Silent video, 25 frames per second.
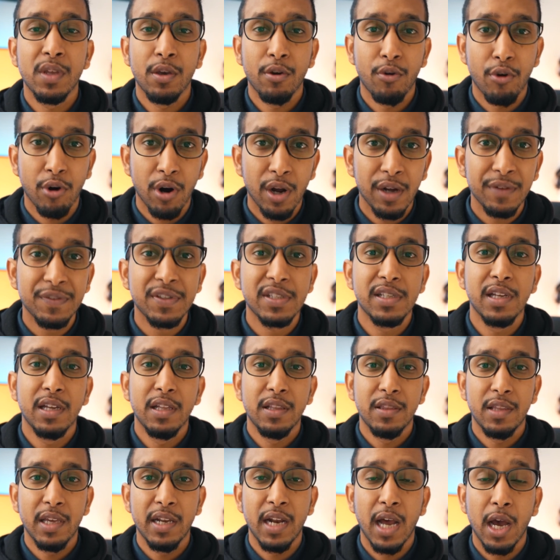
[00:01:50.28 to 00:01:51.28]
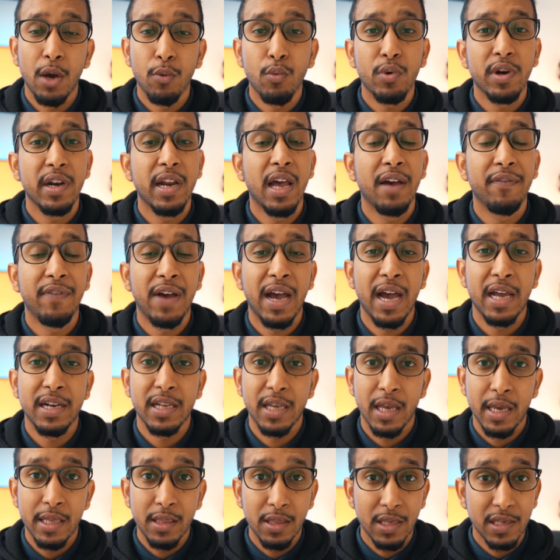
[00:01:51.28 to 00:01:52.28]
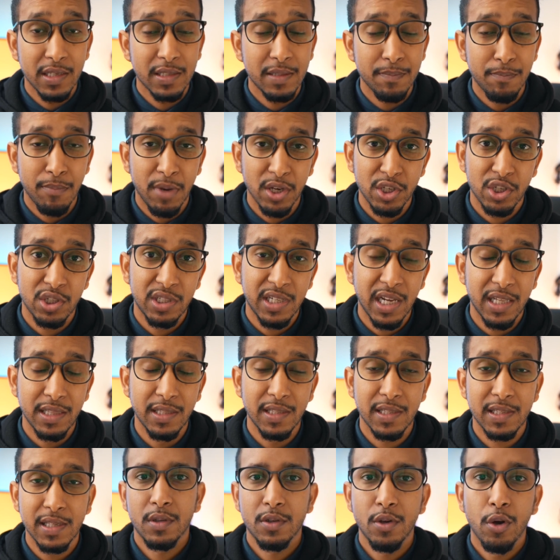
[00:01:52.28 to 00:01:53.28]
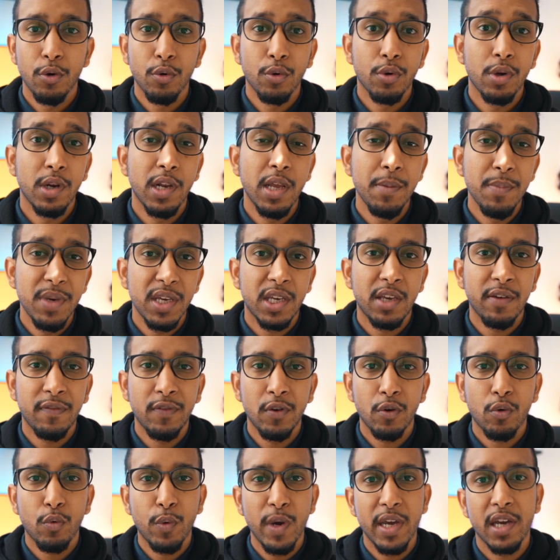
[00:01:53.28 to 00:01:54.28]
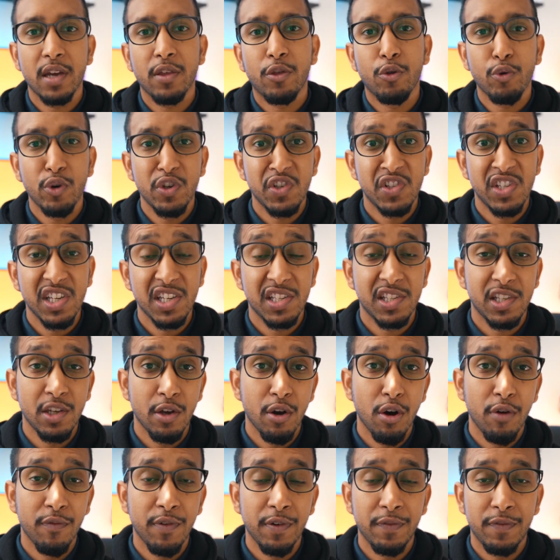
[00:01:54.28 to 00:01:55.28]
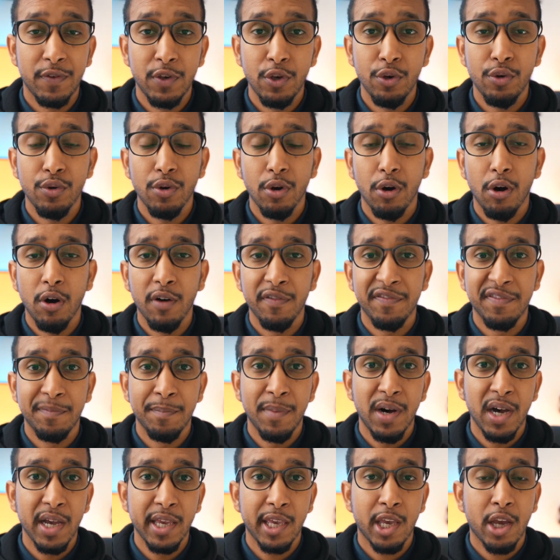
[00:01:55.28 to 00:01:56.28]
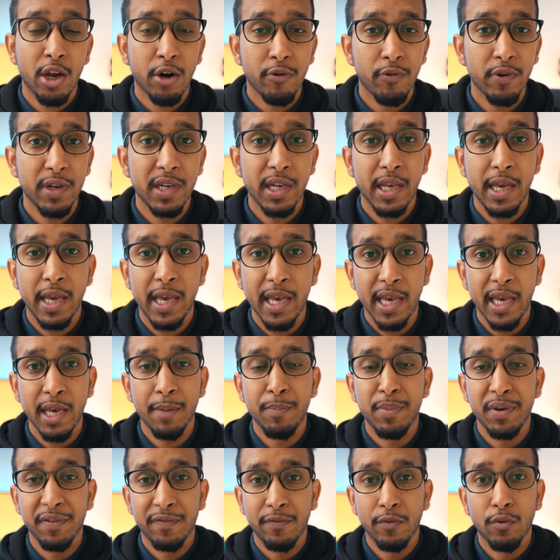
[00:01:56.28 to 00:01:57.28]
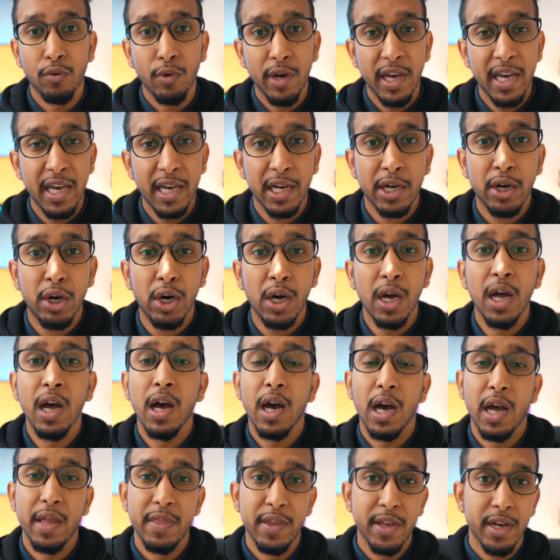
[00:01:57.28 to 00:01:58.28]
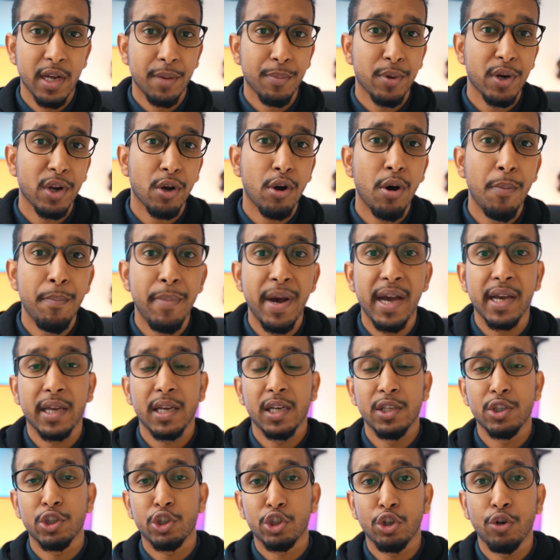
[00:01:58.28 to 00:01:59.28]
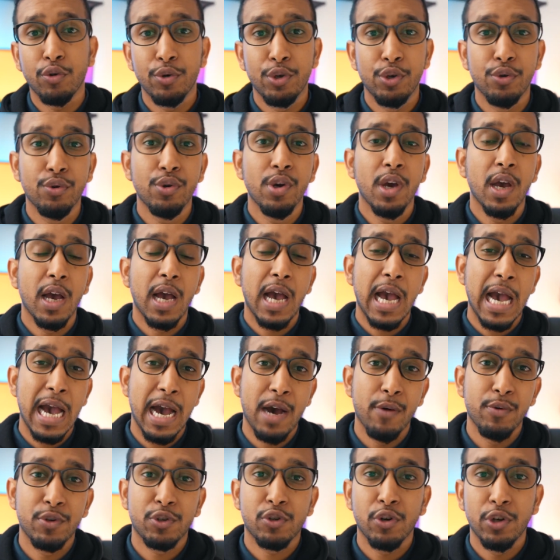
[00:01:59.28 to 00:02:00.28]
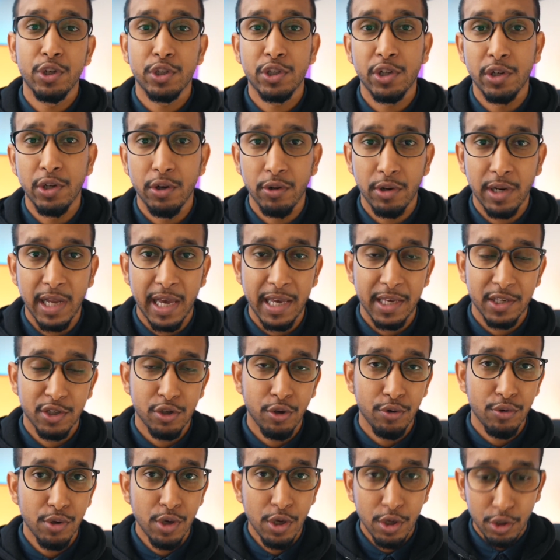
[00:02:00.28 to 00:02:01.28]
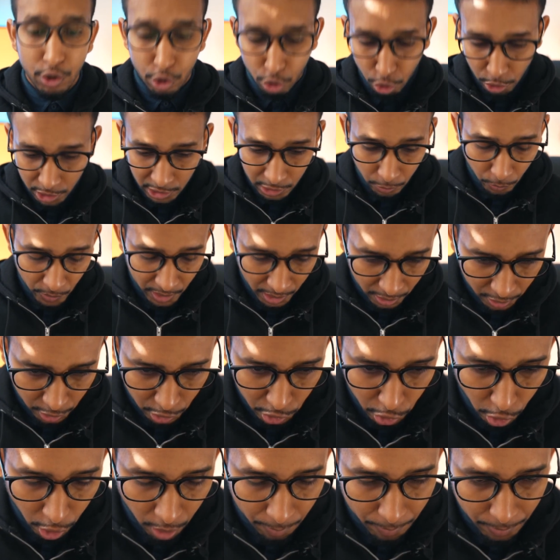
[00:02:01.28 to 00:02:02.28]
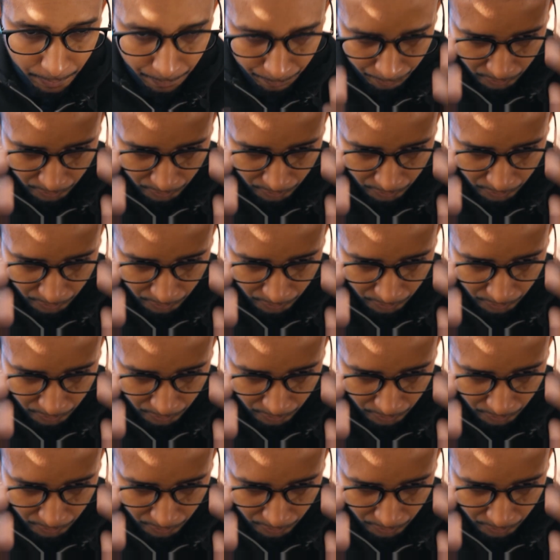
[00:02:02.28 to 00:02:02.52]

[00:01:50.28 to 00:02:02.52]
grafts, then I wouldn't have had this much dense. So let me give you a quick 360 overview of my current hair before haircut, and then I'm going to come back and show you how it's going to look like. So straight away at the top,